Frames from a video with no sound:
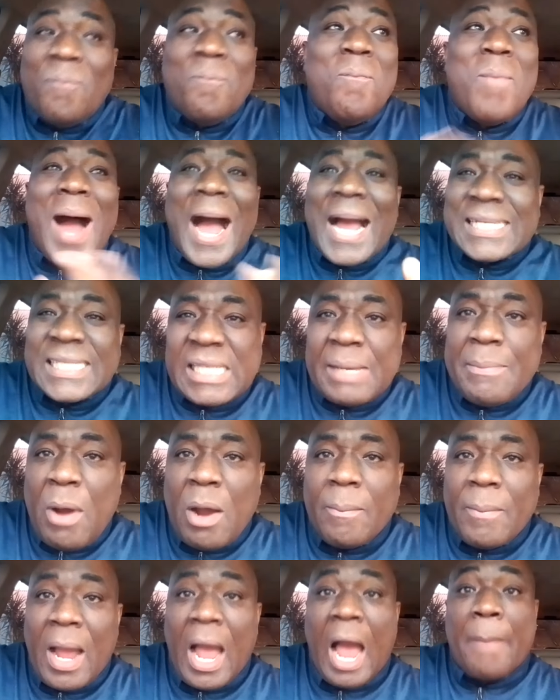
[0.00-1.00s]

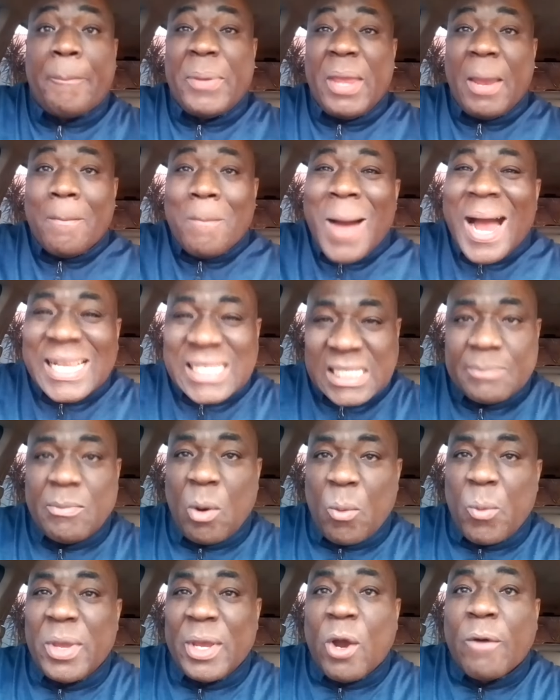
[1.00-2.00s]
Maximum, appear
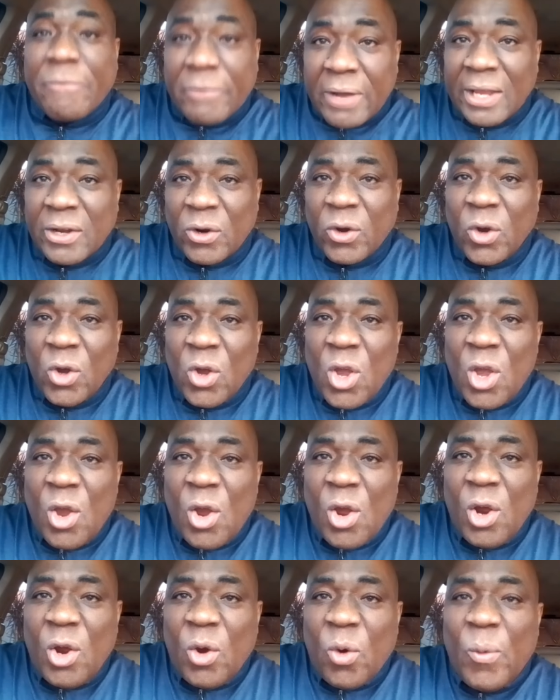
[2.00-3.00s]
maximum we go for, you know.
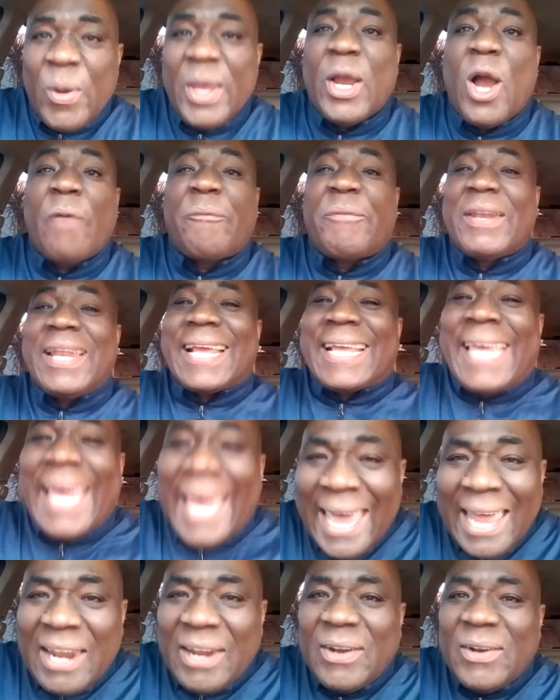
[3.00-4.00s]
We go for the
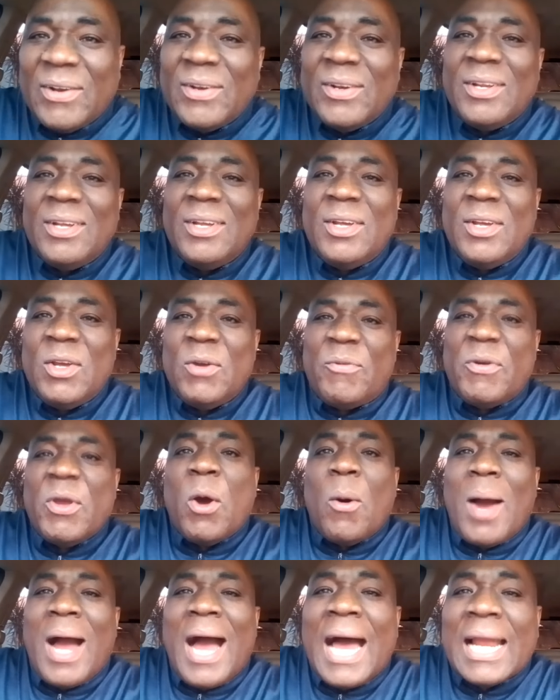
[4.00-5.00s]
kill
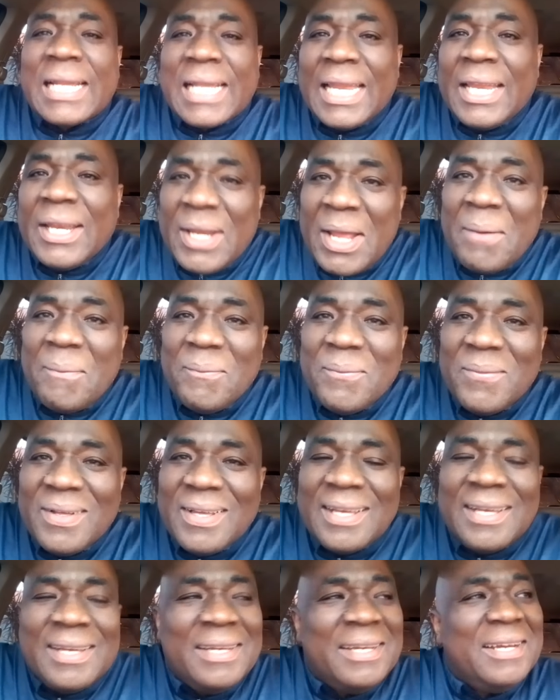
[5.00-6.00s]
for our athlete them.
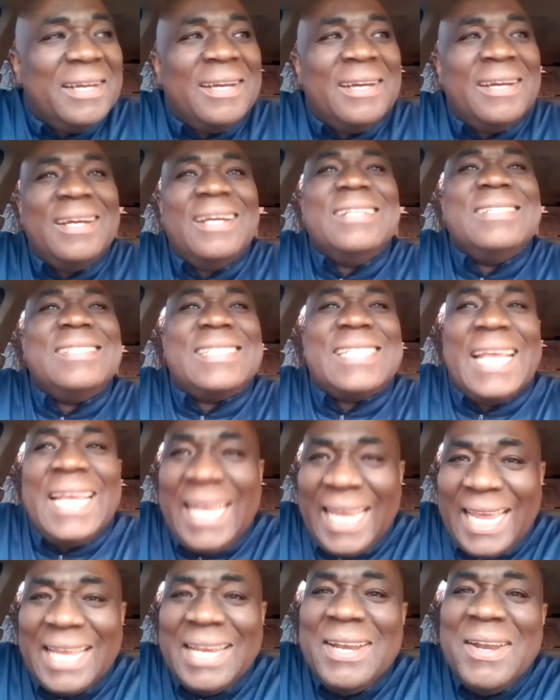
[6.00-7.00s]

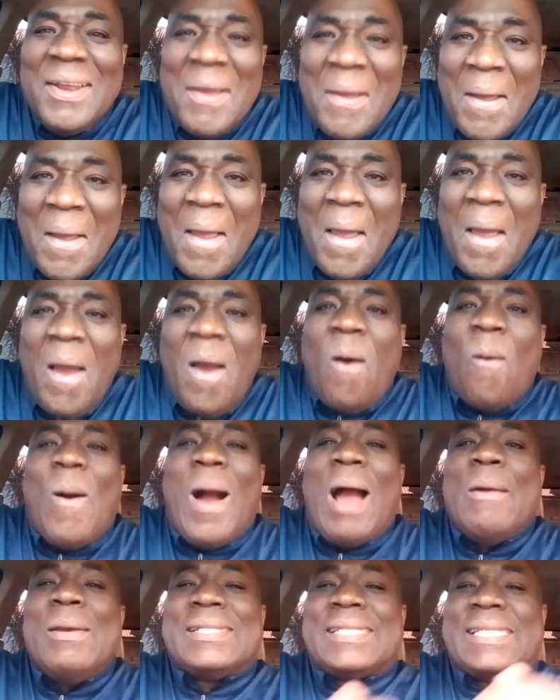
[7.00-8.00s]
See?
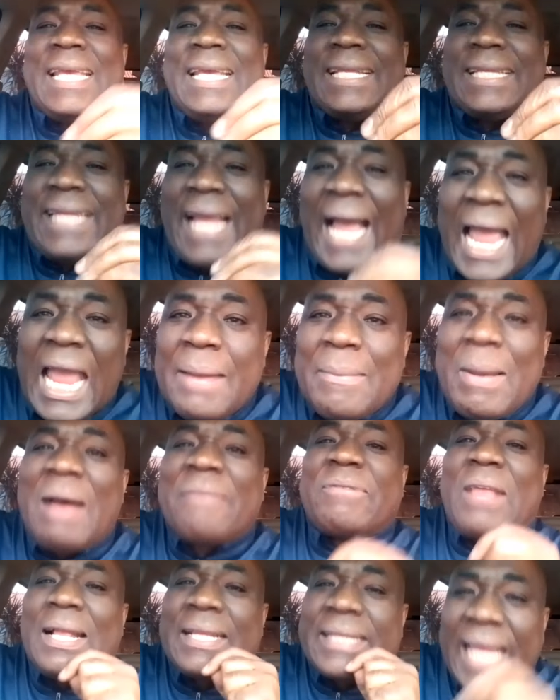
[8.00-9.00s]
Why we see time
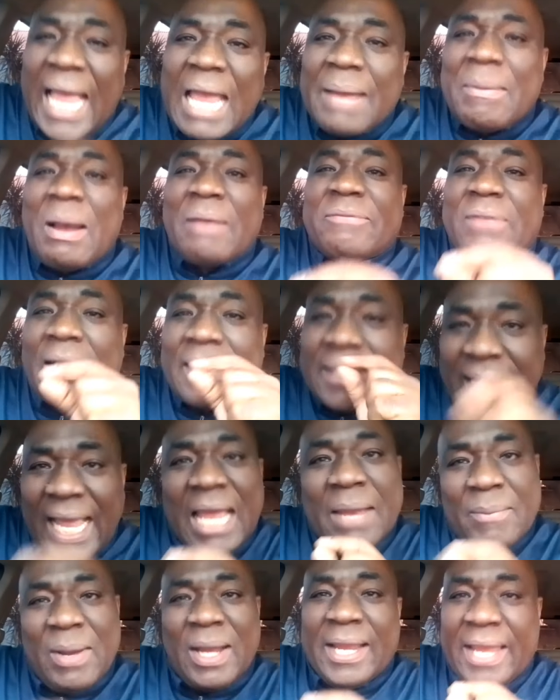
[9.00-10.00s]
after time after
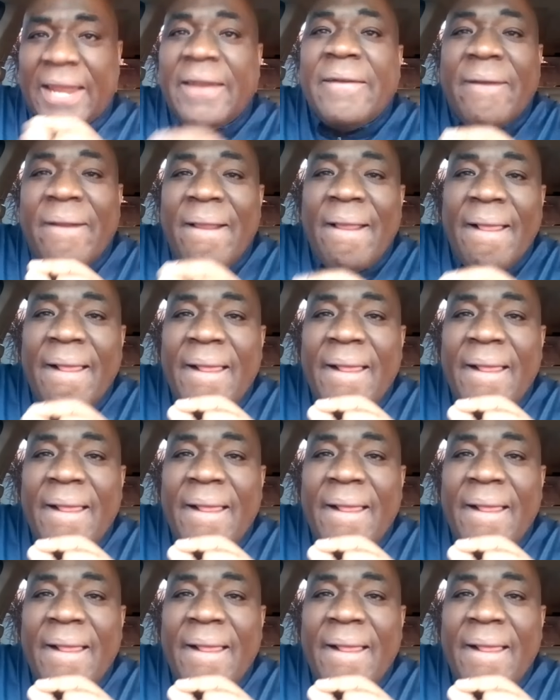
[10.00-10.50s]
time again.